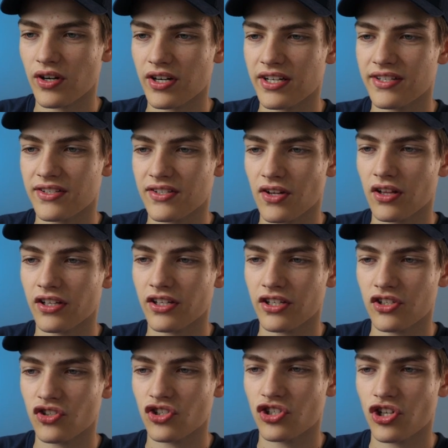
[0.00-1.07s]
try to install it, you
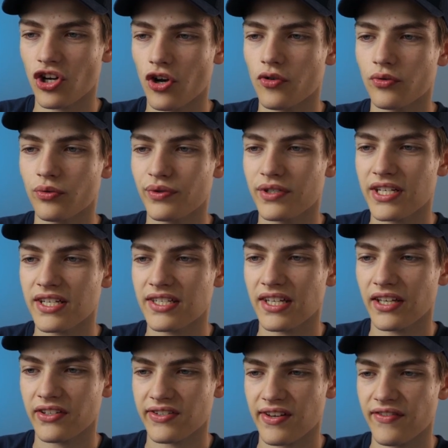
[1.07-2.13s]
can show
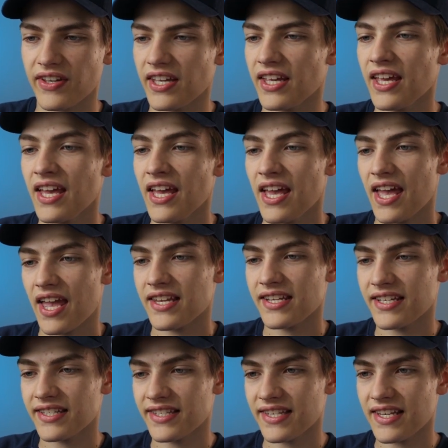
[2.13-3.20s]
details of it, and
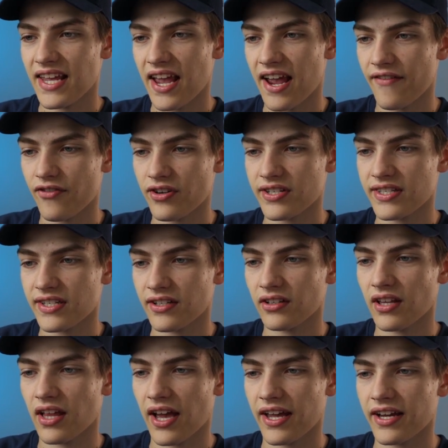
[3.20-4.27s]
you can see every
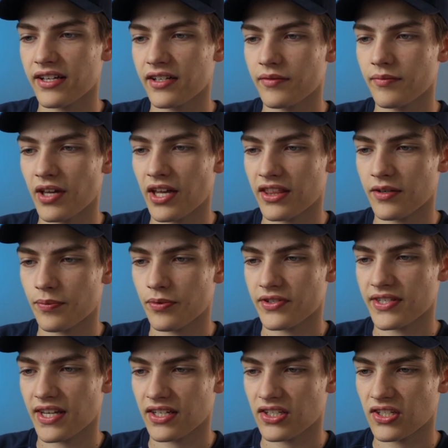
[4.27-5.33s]
single item and the
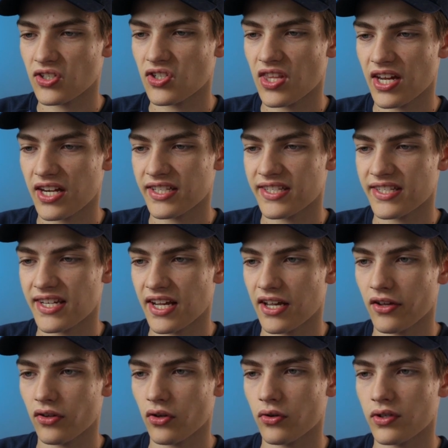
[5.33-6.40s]
percentage that it's
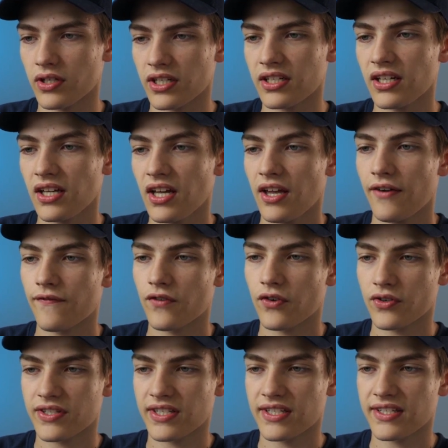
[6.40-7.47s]
downloaded
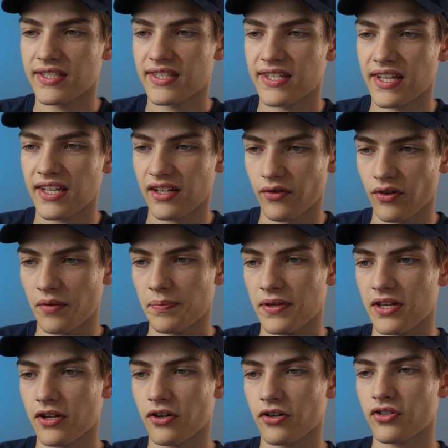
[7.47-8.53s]
versus seeing it up
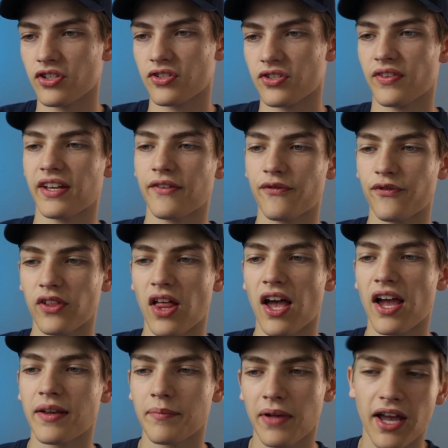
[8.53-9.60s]
here just like
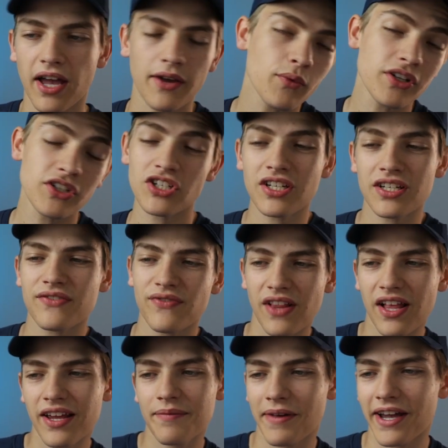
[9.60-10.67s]
flying by, which is
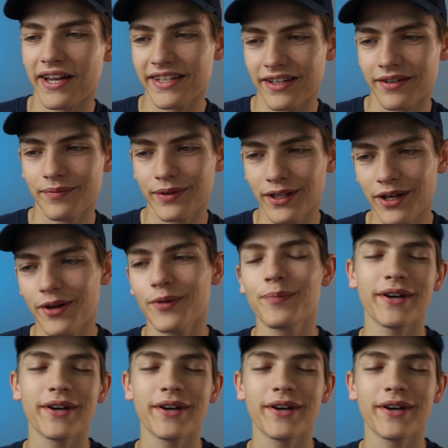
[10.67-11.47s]
flying by down below,